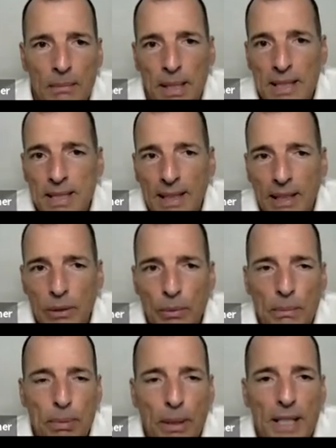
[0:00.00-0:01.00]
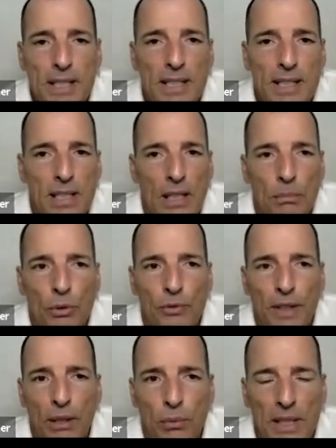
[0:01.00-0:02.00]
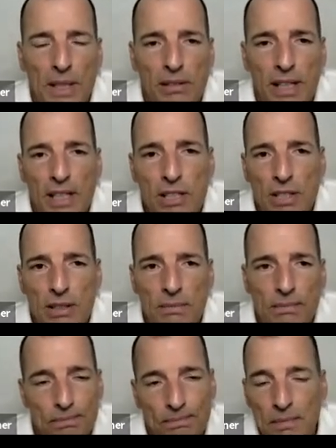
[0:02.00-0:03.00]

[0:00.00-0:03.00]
Basically, when prices start moving in one direction,